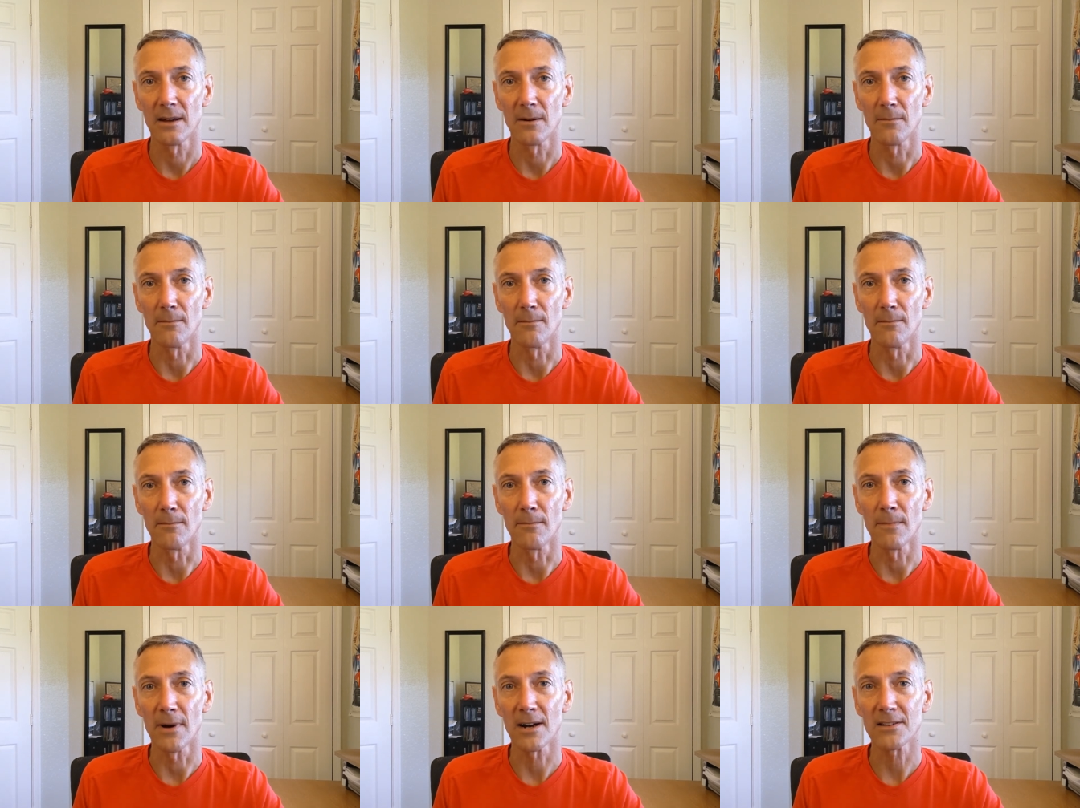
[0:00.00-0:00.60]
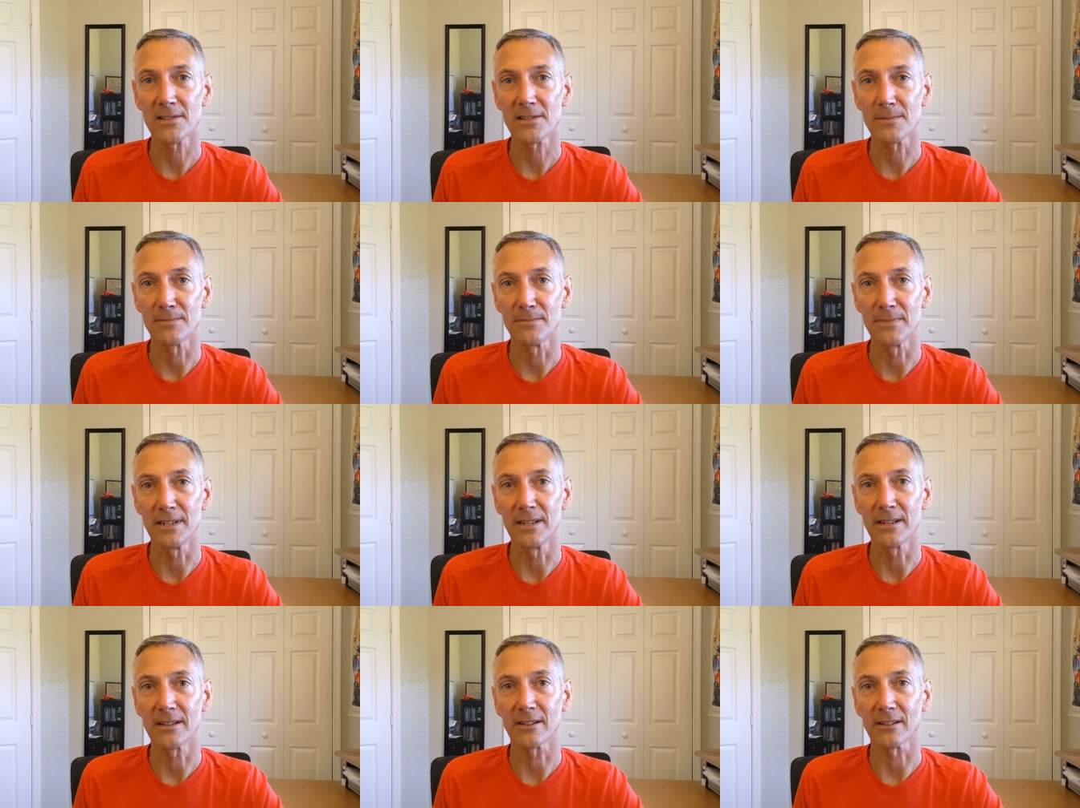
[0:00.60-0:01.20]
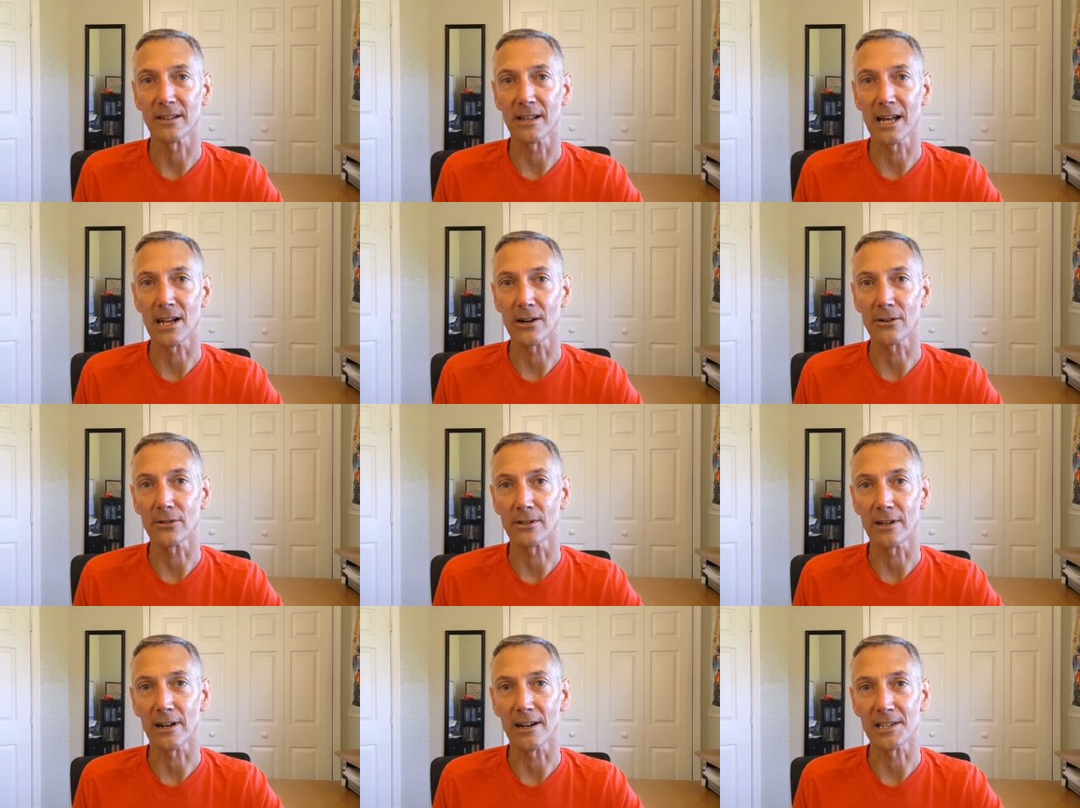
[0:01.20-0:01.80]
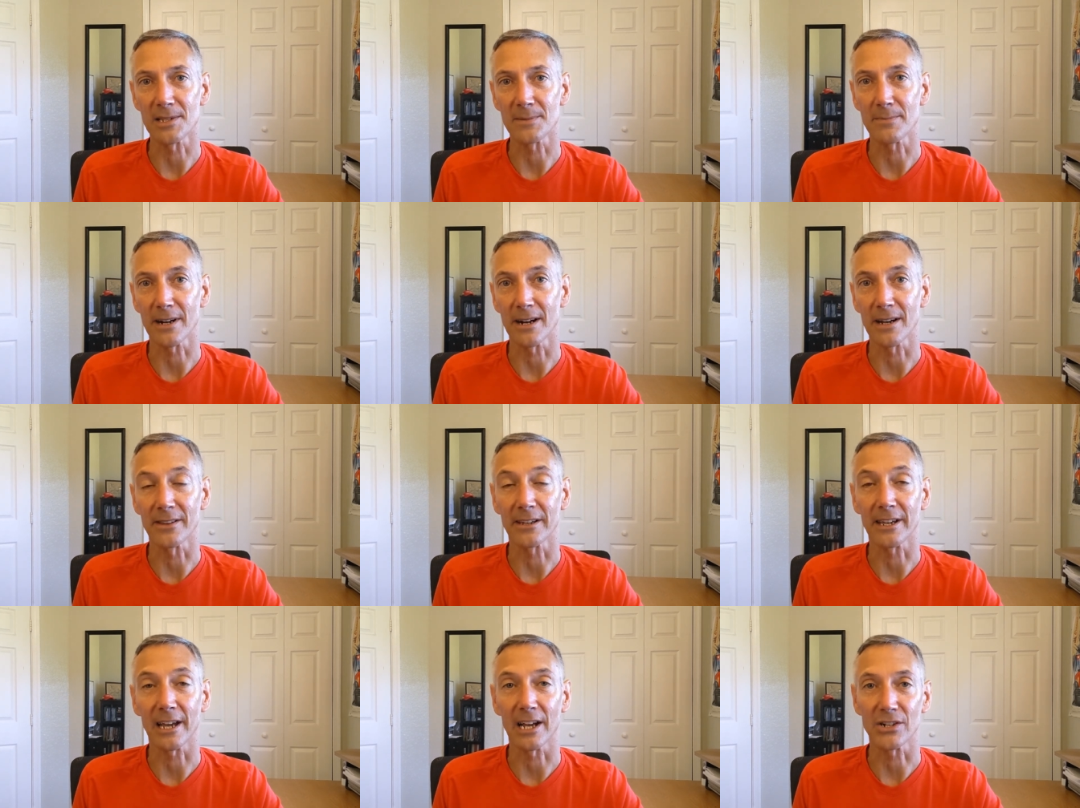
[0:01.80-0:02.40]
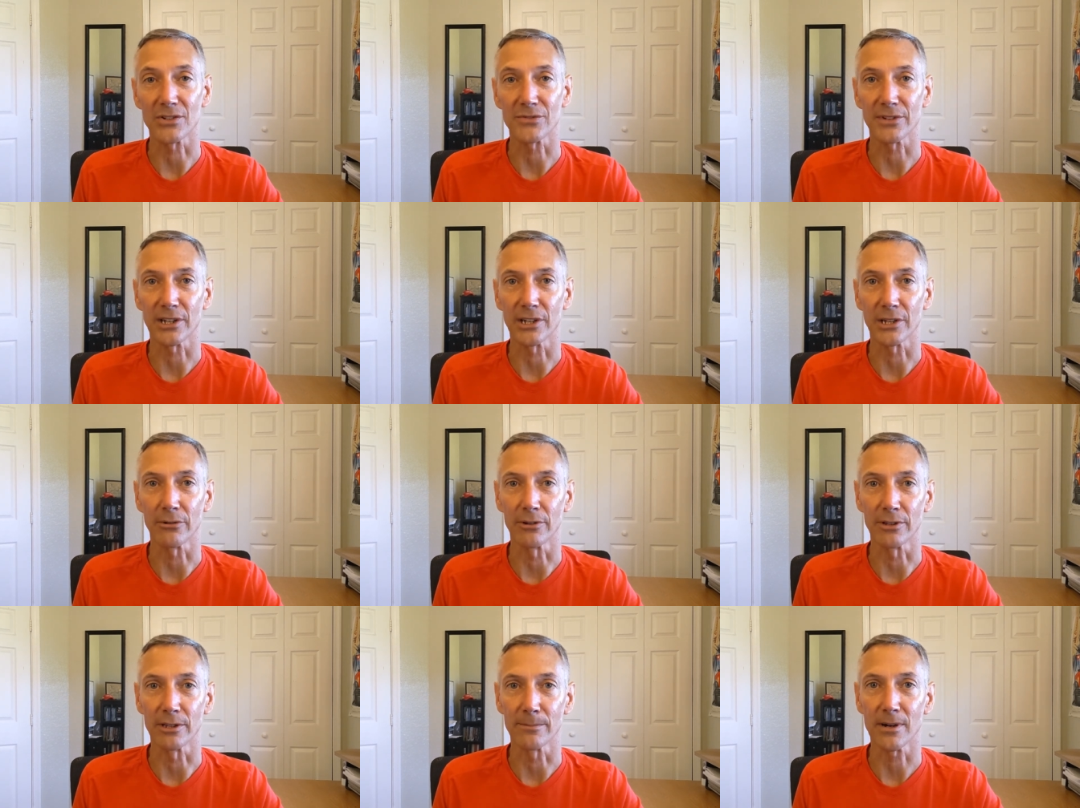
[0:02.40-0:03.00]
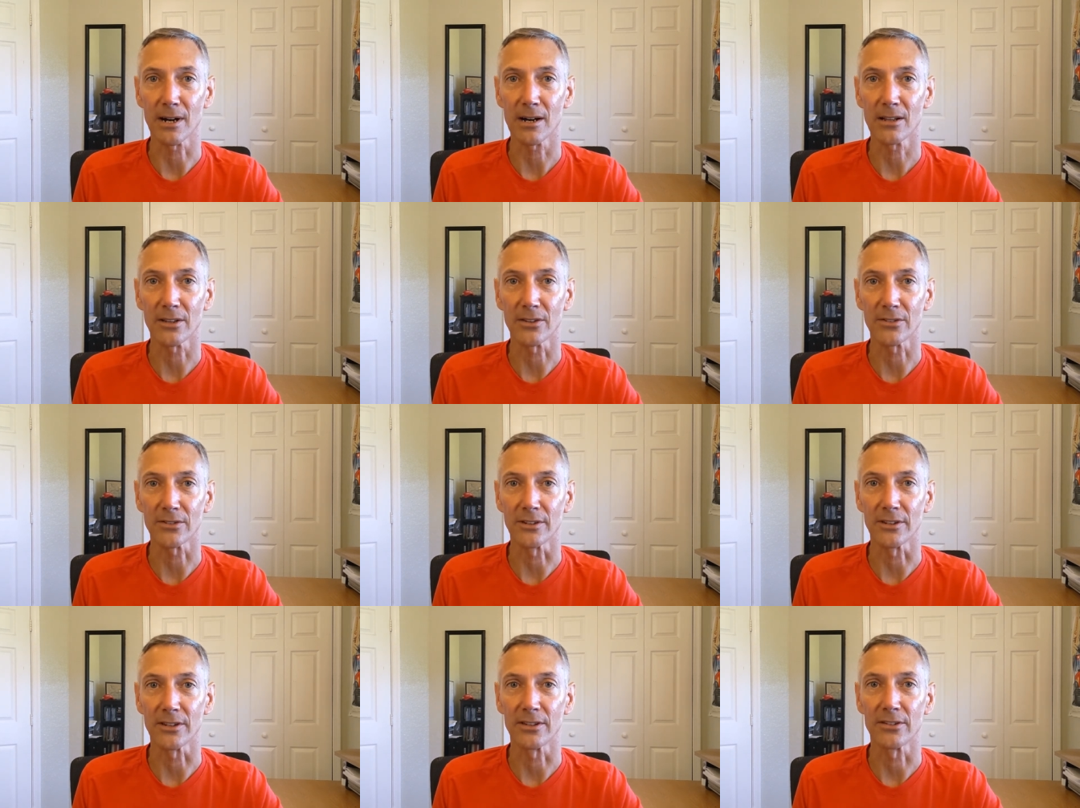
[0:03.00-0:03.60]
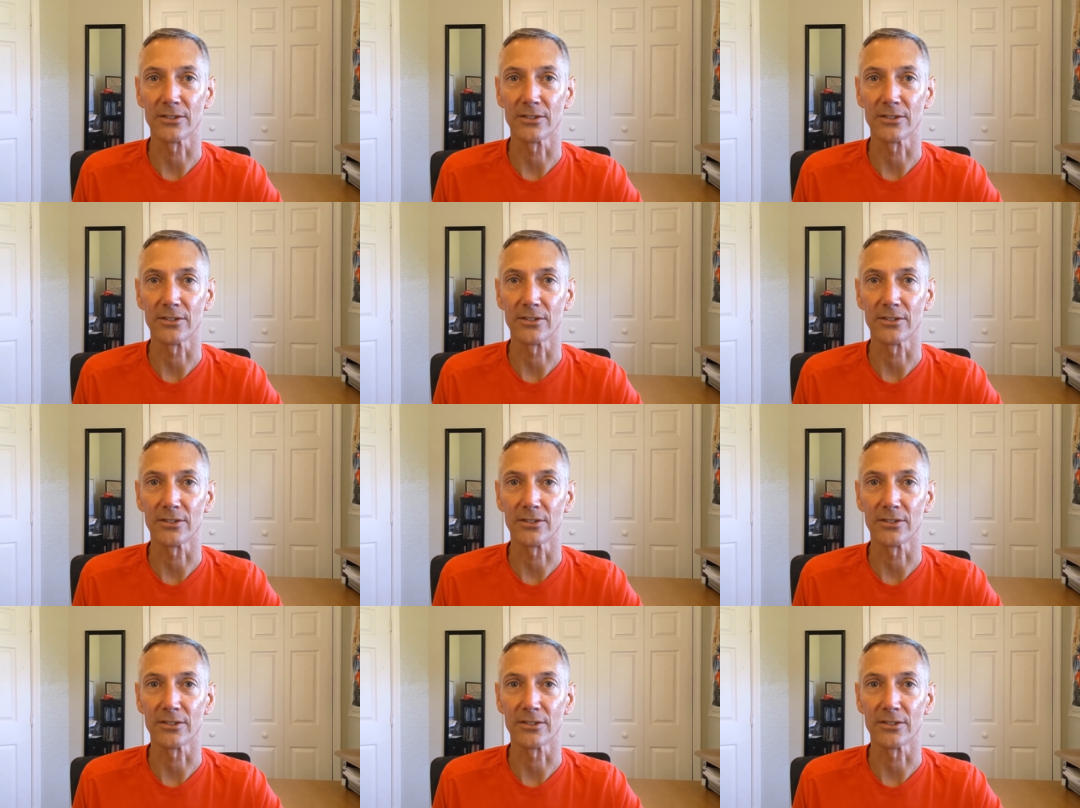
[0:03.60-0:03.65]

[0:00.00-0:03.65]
must be collateralized by the cash value in the policy.